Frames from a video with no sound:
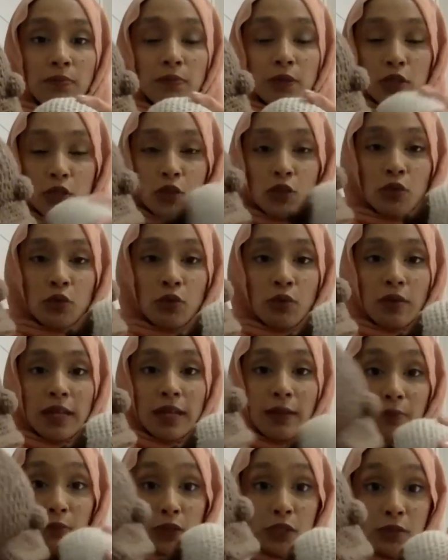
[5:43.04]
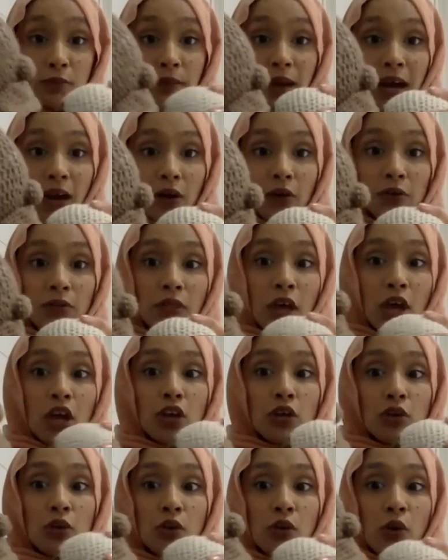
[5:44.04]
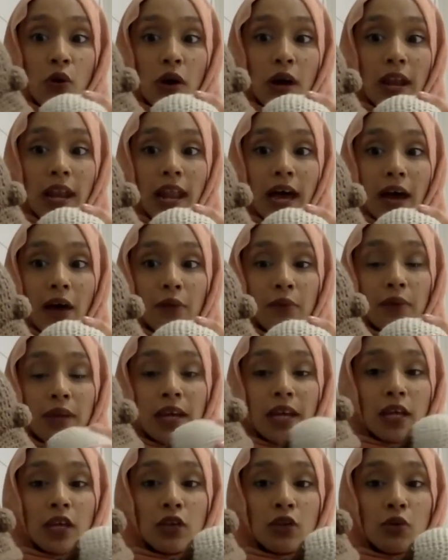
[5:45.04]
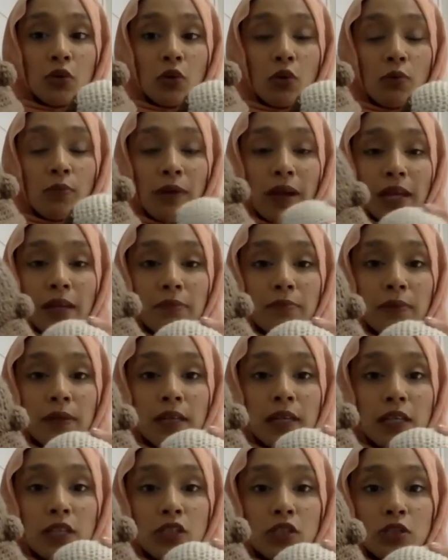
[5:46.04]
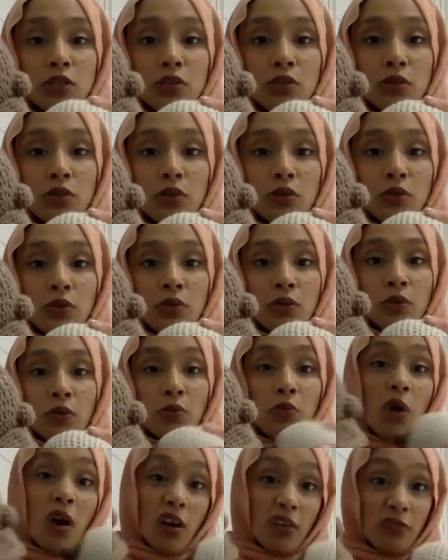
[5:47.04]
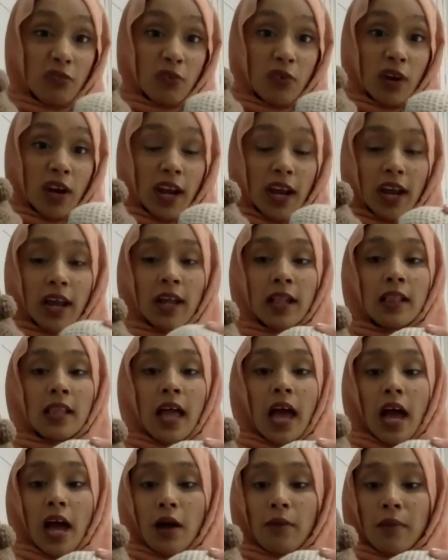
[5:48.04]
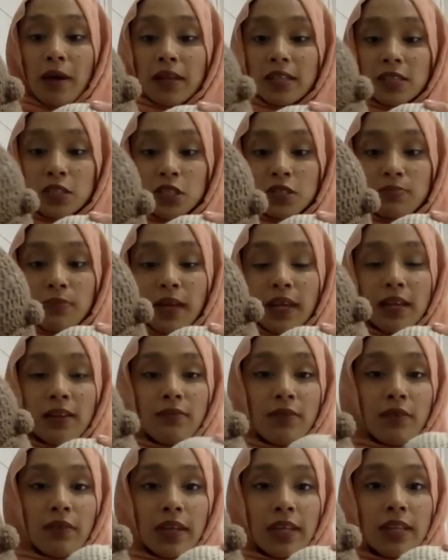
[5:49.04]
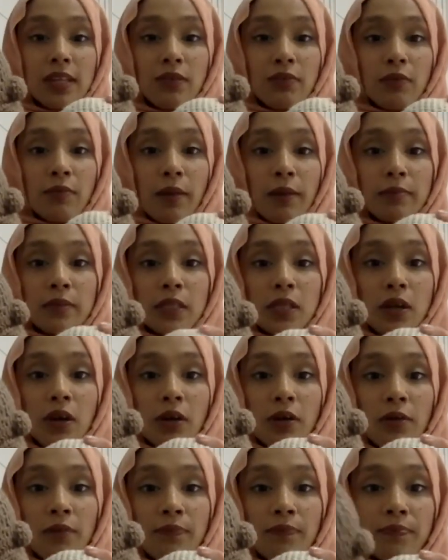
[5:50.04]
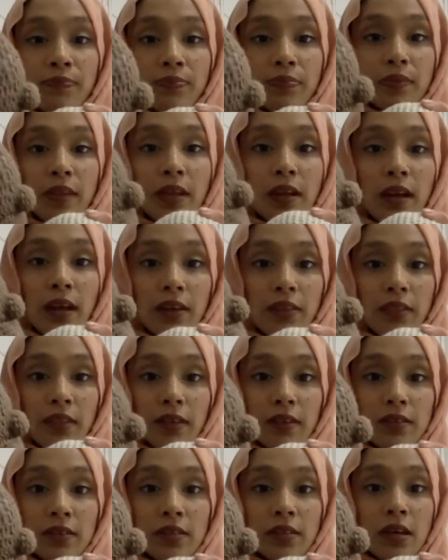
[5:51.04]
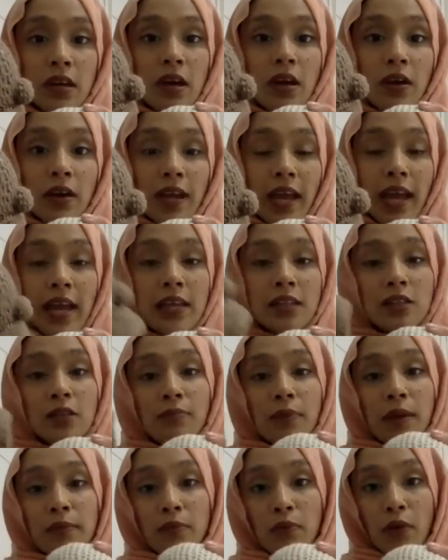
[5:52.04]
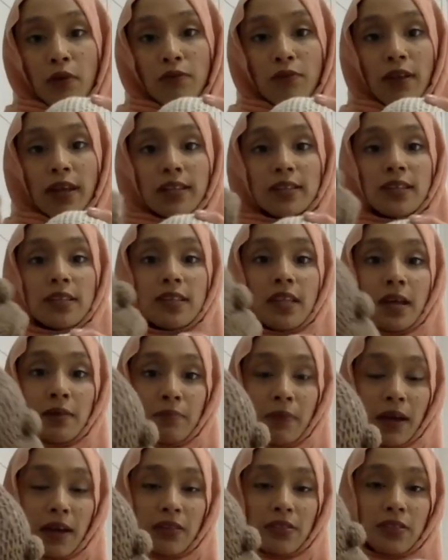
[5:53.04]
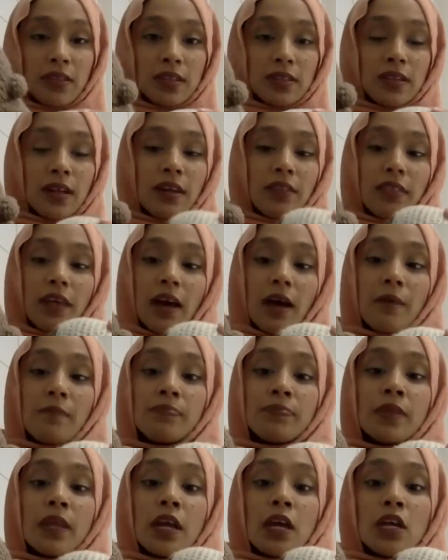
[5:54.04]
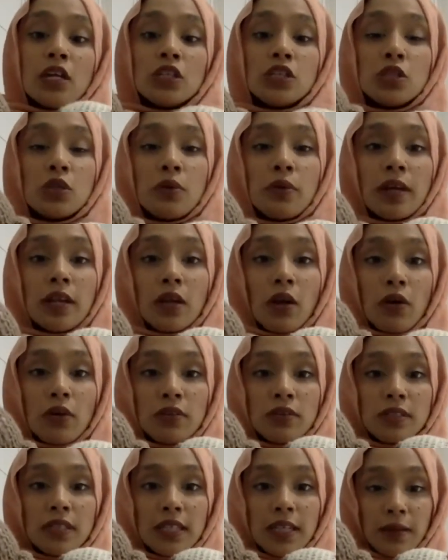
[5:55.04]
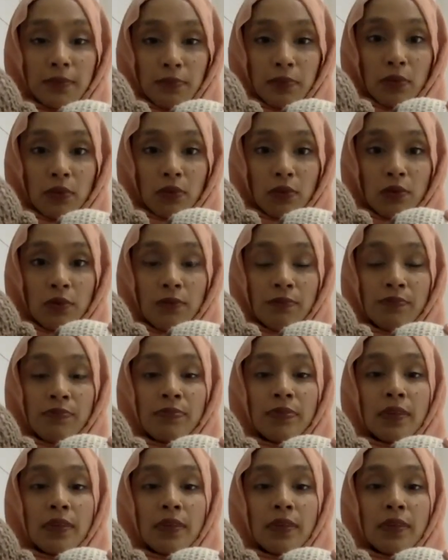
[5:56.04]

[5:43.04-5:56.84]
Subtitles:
do nipple to mouth, you're not allowing your baby to work for it, and it's just making it very easy for baby to go like this. Okay, so baby won't flex his head back and things like that. Doing nose to nipple,